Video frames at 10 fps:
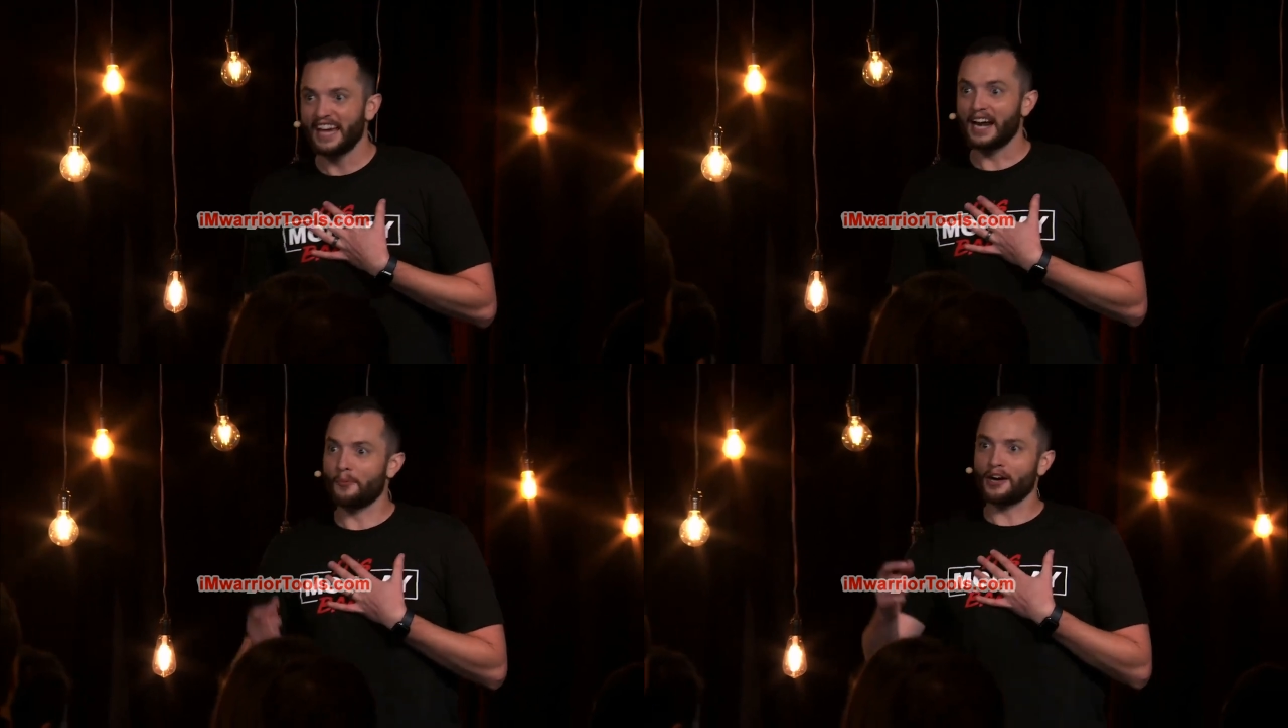
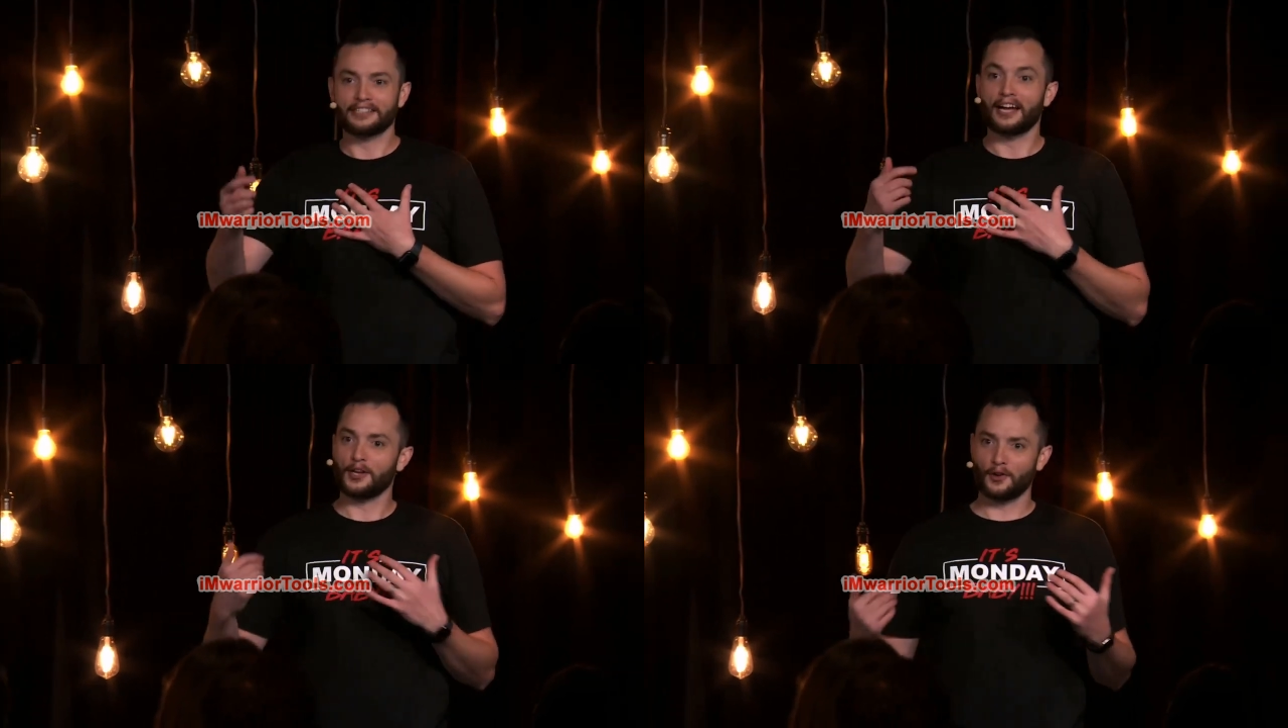and I'm watching
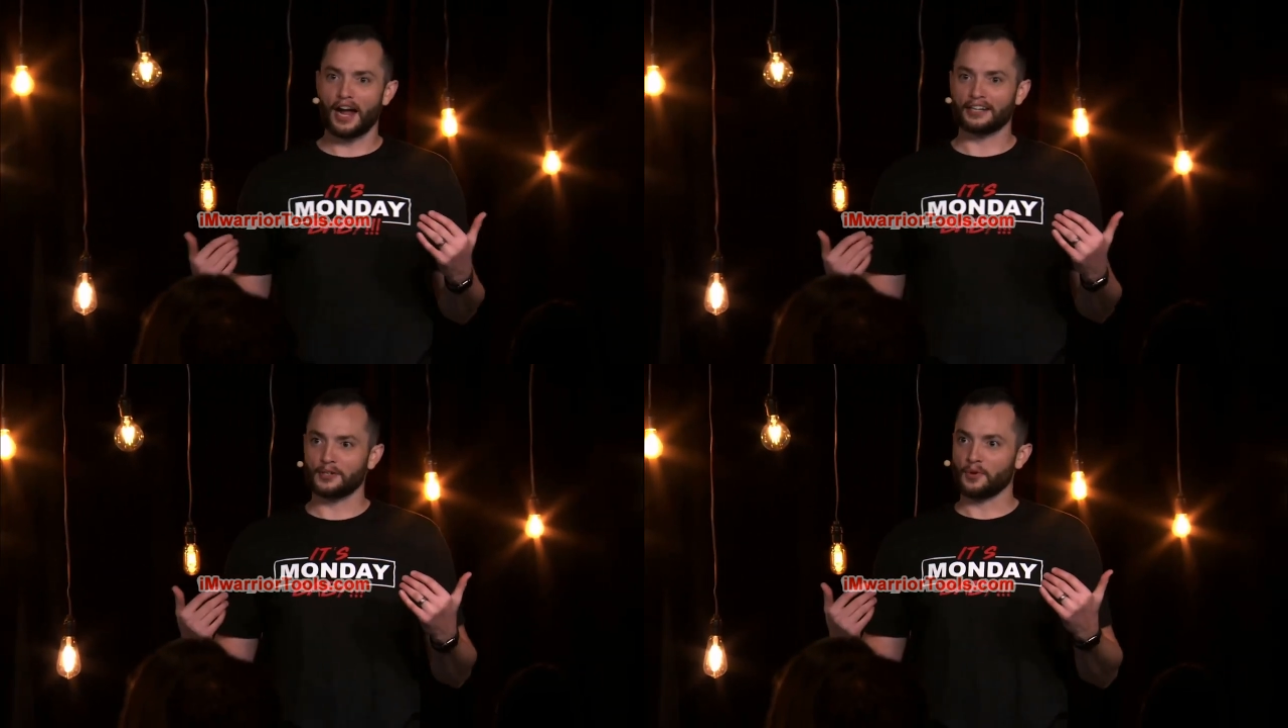how you're
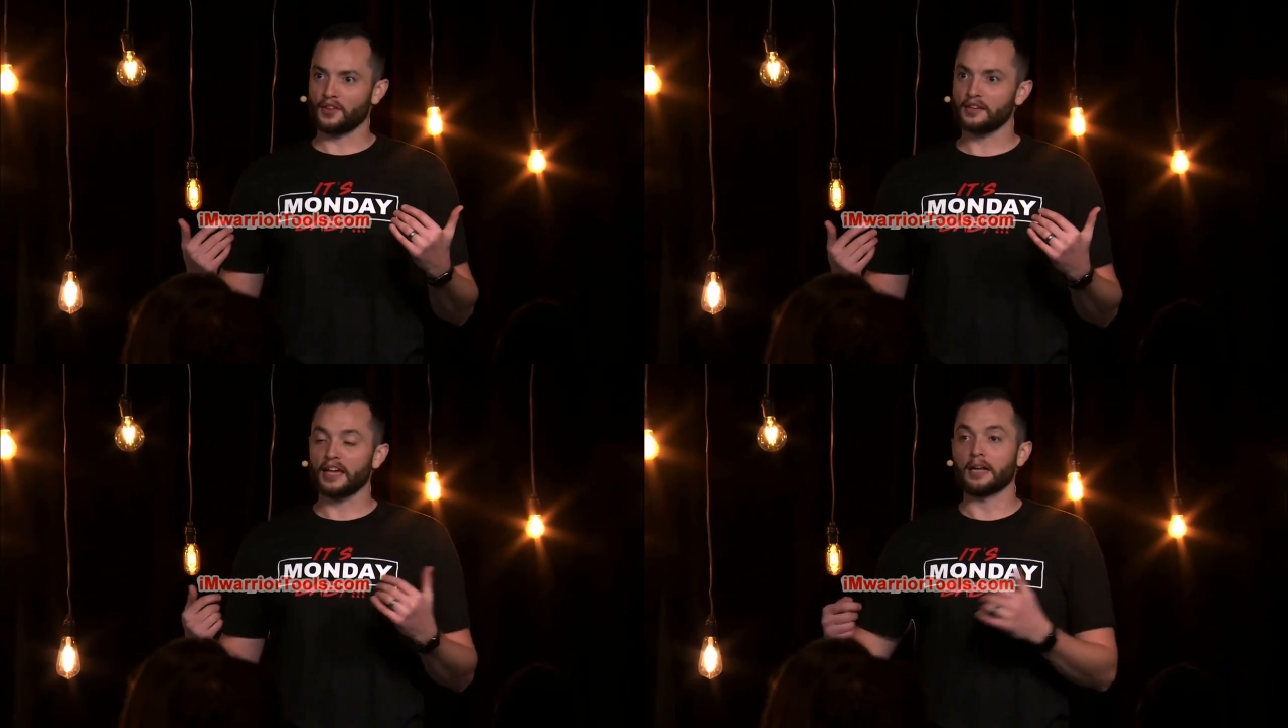reacting with
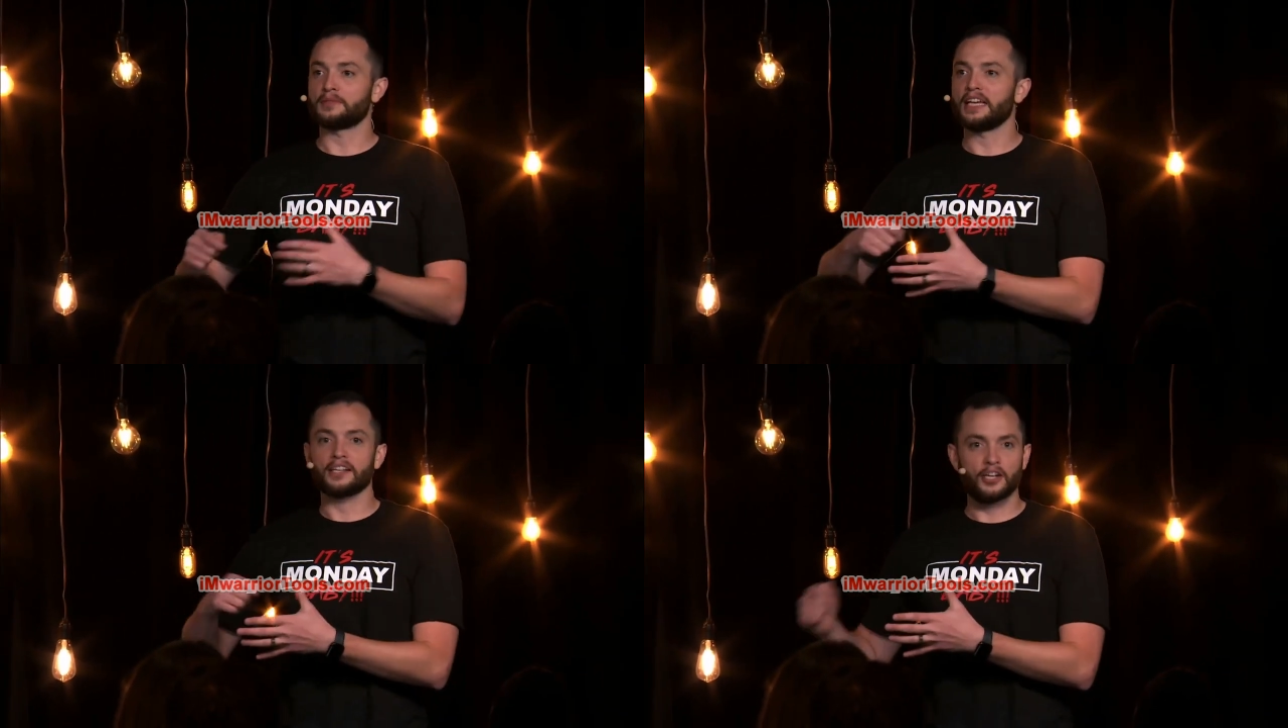it, and I'm
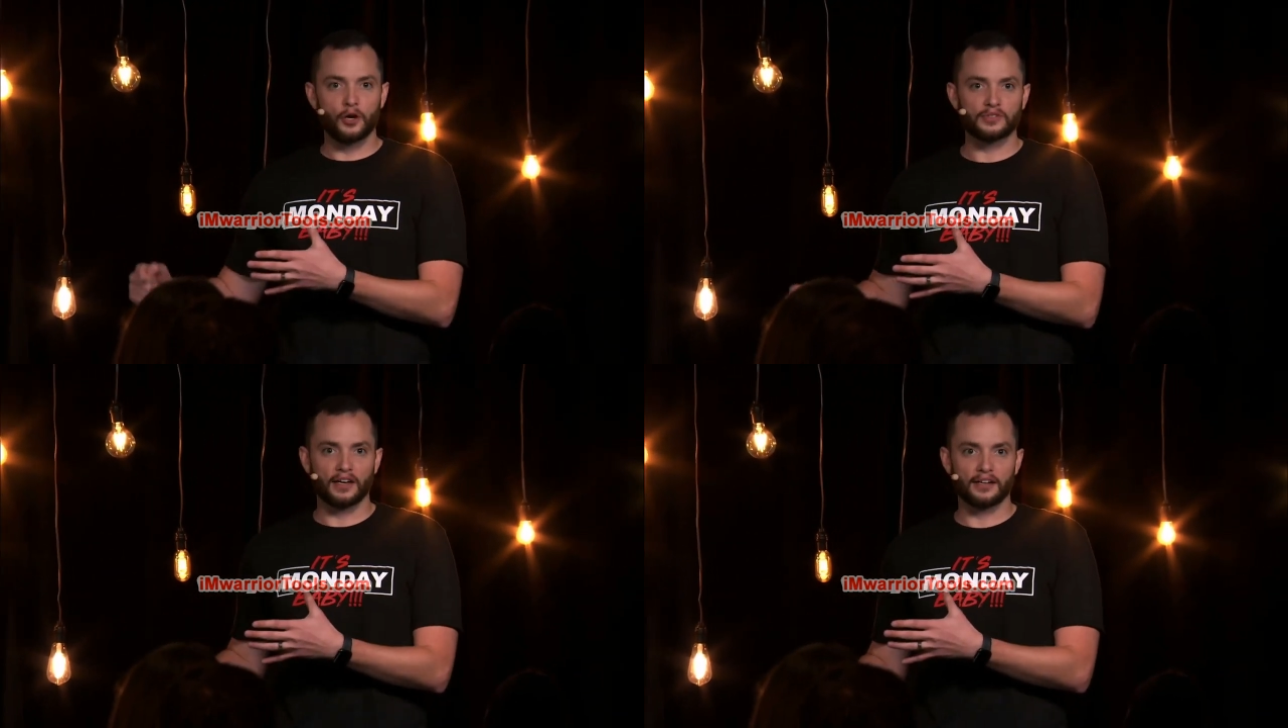taking
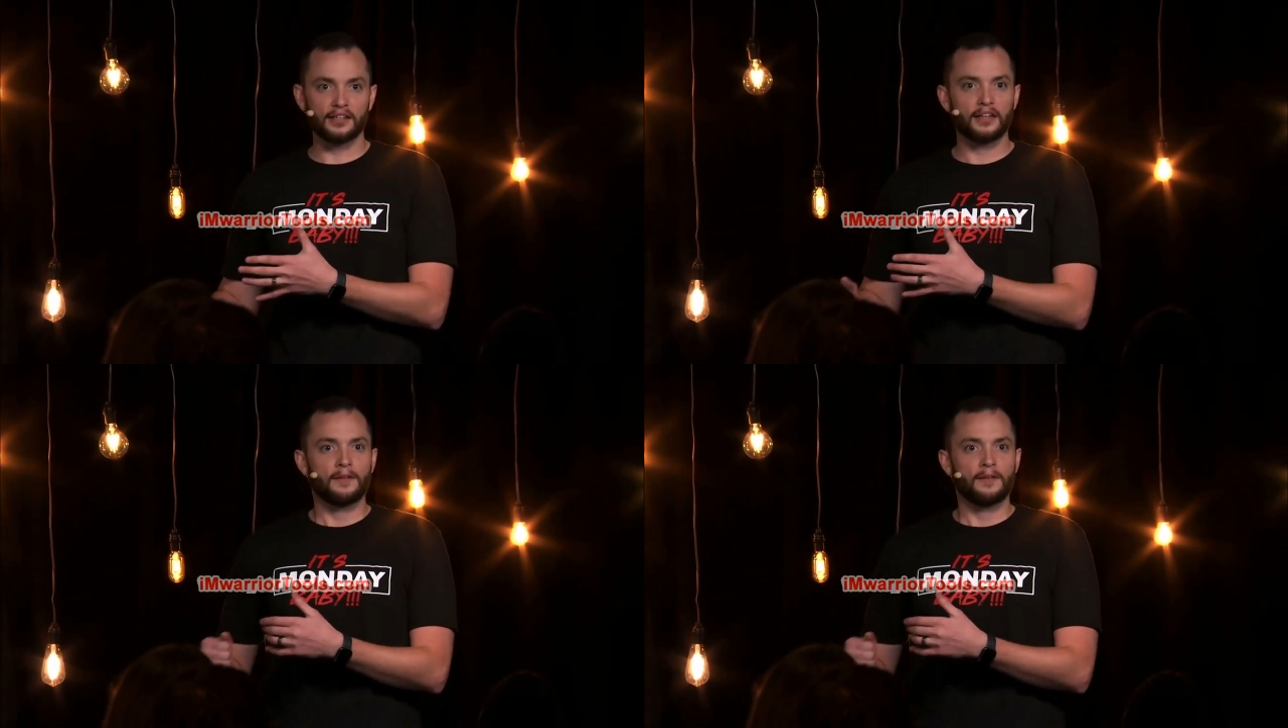notes on it,